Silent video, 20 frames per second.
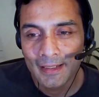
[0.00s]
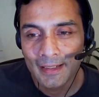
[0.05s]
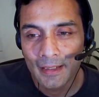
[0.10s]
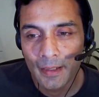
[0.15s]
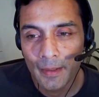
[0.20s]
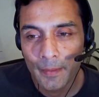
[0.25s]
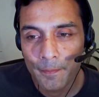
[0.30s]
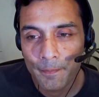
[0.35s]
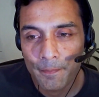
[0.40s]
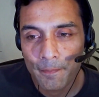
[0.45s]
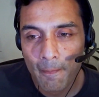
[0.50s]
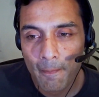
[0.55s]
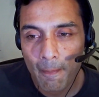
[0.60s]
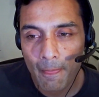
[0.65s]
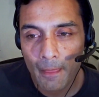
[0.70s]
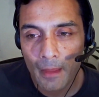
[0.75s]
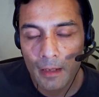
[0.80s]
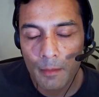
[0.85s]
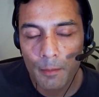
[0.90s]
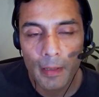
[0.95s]
And
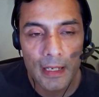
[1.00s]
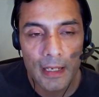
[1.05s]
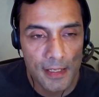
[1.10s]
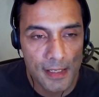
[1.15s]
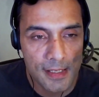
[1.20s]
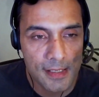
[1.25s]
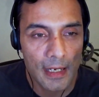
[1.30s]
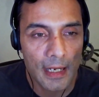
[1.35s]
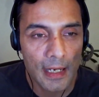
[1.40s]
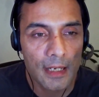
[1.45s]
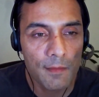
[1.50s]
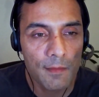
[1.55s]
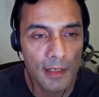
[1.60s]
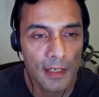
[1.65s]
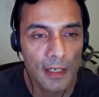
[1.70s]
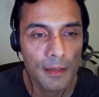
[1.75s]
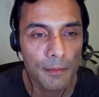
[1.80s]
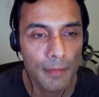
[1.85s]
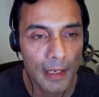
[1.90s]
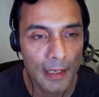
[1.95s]
by design, we
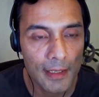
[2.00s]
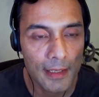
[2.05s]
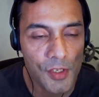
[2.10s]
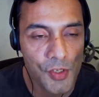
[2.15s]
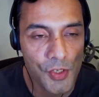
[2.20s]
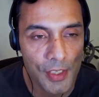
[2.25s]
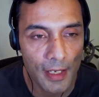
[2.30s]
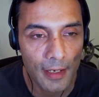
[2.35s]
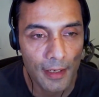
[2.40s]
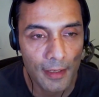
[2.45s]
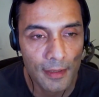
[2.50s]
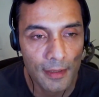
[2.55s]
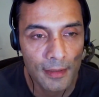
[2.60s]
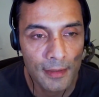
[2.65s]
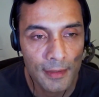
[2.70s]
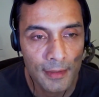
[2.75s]
can manage that